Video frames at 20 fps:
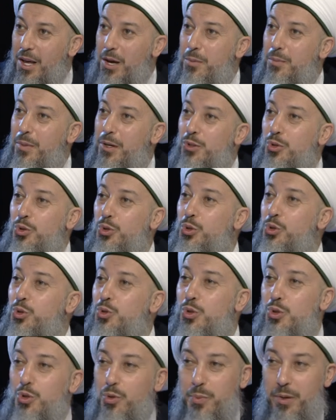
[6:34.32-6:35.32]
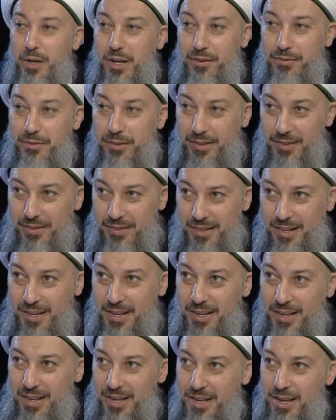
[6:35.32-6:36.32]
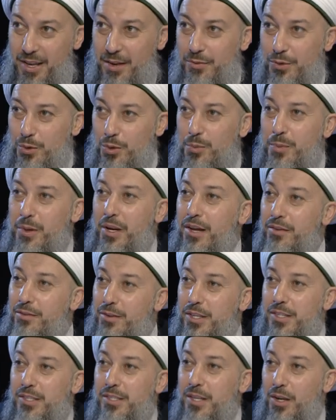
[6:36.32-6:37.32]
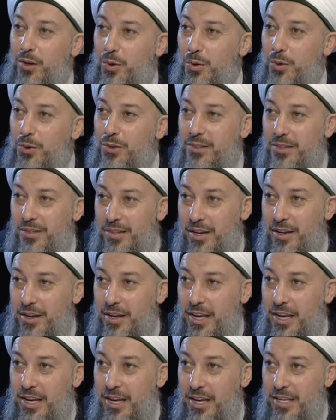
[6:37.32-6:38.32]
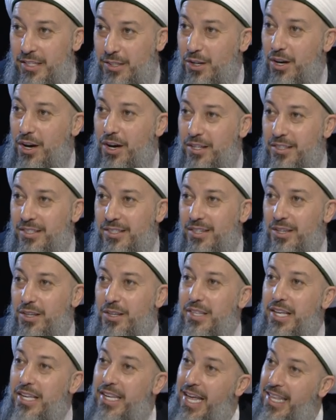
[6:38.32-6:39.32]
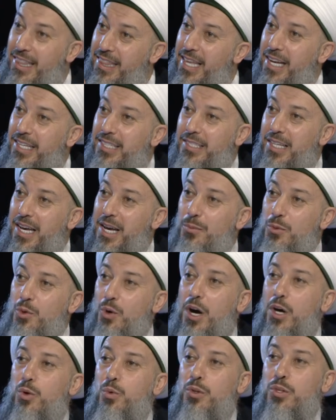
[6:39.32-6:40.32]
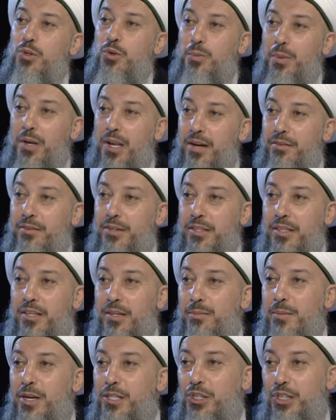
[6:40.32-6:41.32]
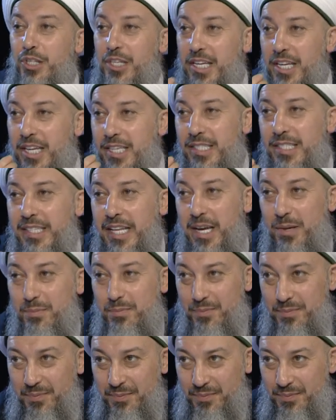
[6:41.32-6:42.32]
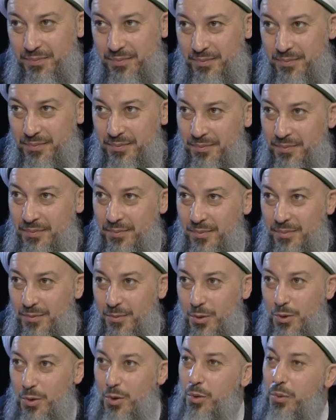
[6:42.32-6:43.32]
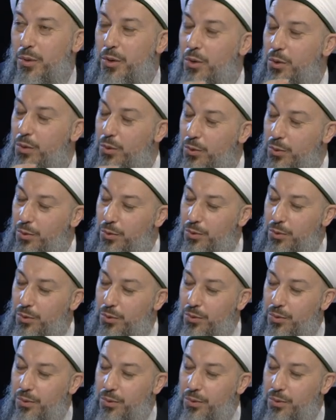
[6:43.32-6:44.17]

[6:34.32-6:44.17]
But you choose your beloved. If your beloved is the Lord, is God, then at that time, you are with your beloved mentioning his name. You're going, who?